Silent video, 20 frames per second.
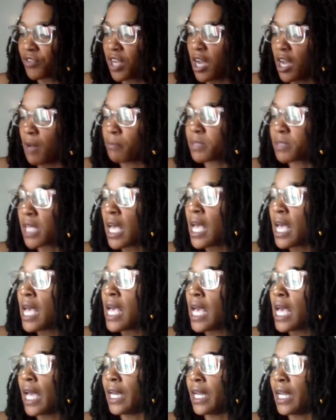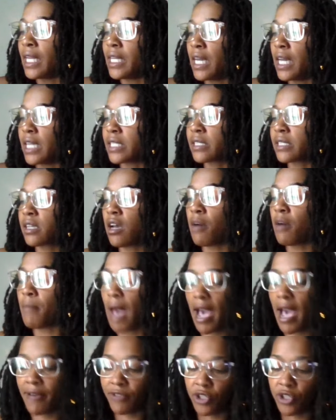cups and it does come
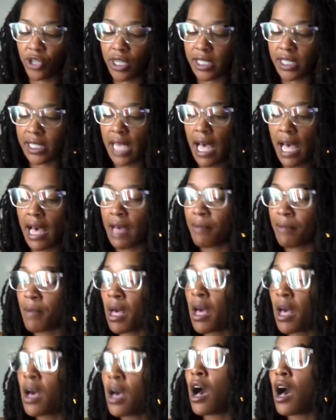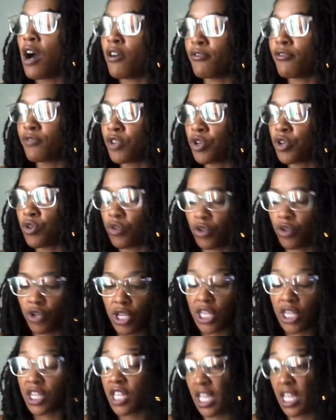after a time of you
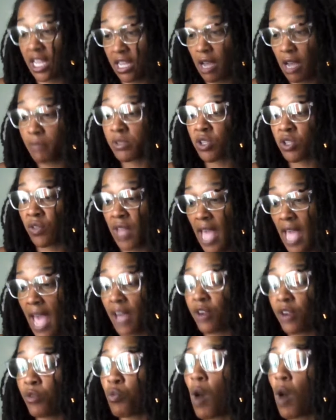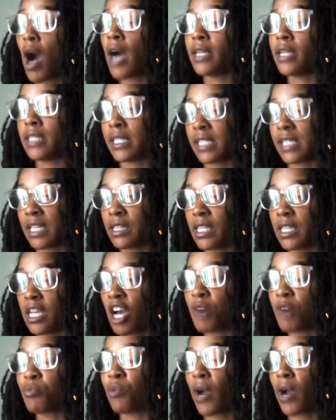it, it, comes so the eight of wands is in the
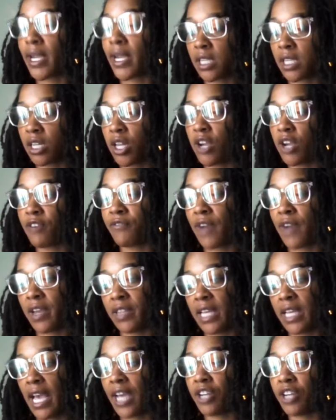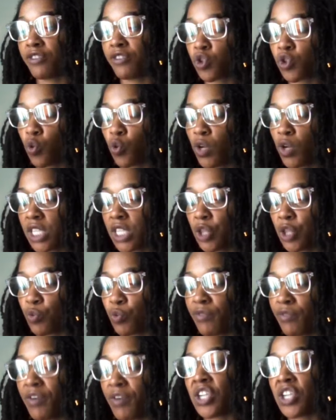upright to clarify the eight of swords in the
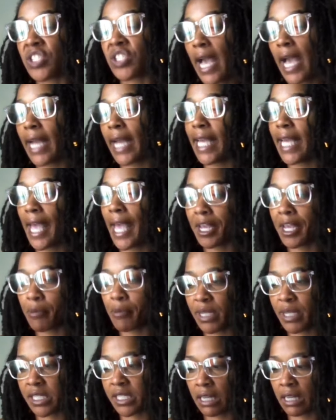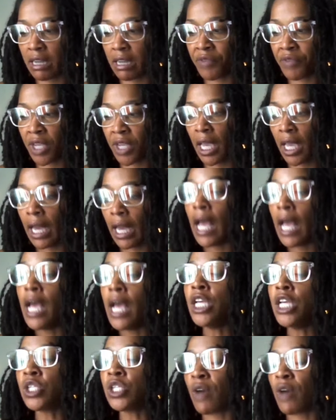reverse 88 could be significant
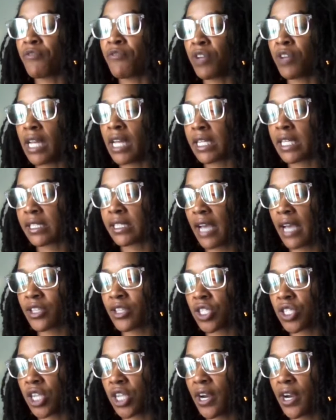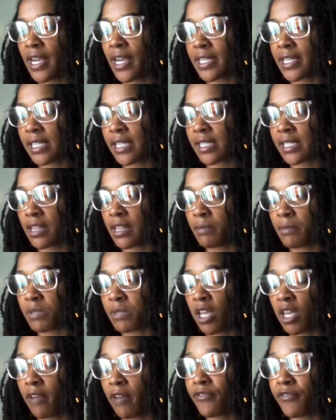so i feel like that sagittarius has set
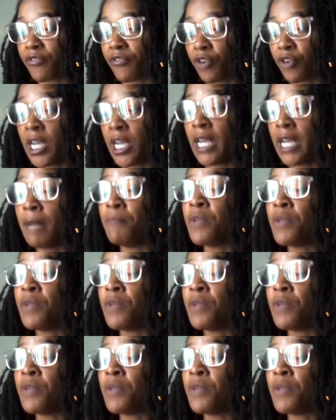themselves free